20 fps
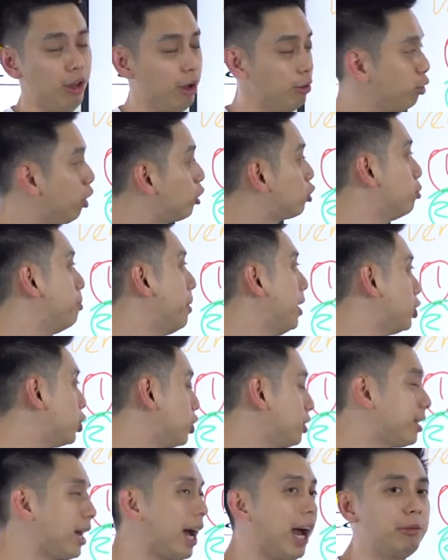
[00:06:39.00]
not to
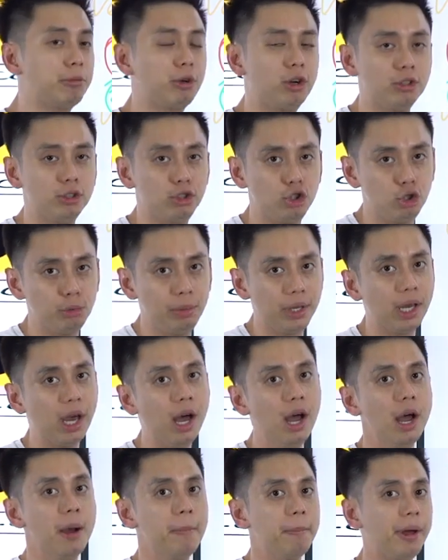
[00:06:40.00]
mention time consuming,
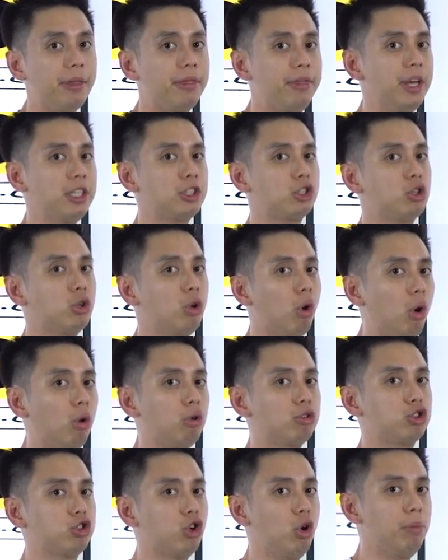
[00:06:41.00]
but this could
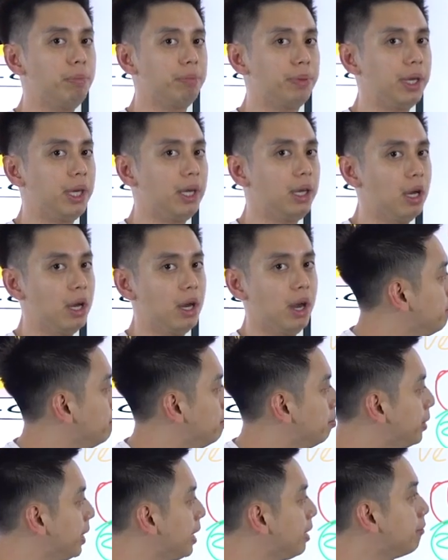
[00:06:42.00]
also be
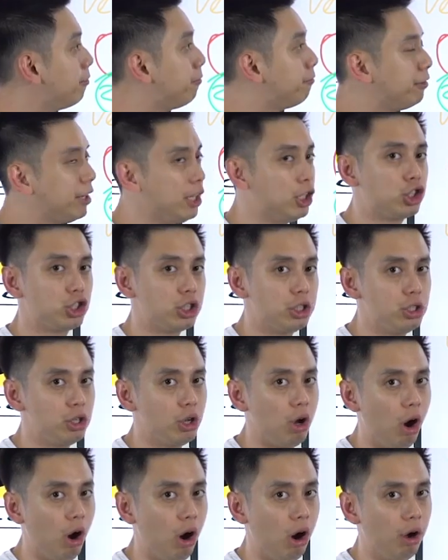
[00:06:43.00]
being featured
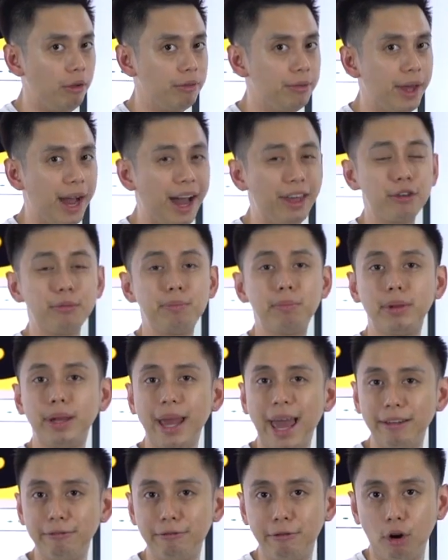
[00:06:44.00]
on other
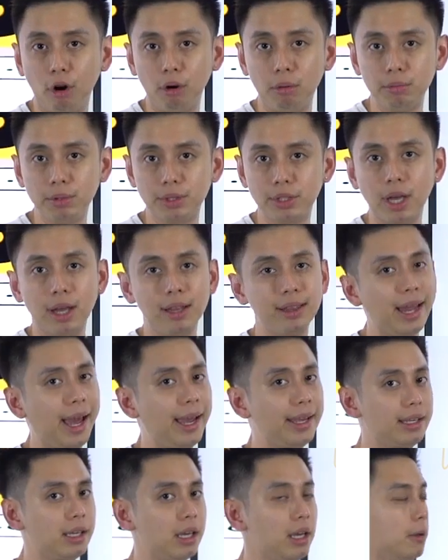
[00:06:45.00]
platforms
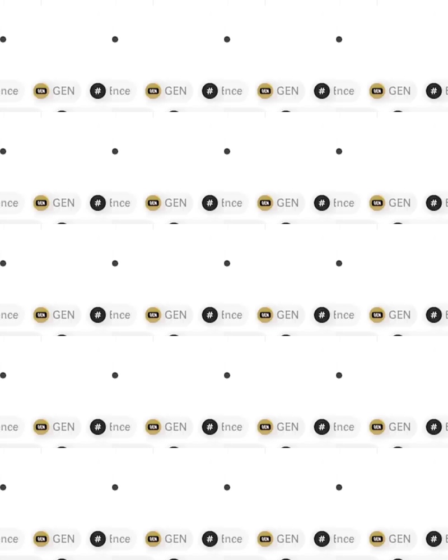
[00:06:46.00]
like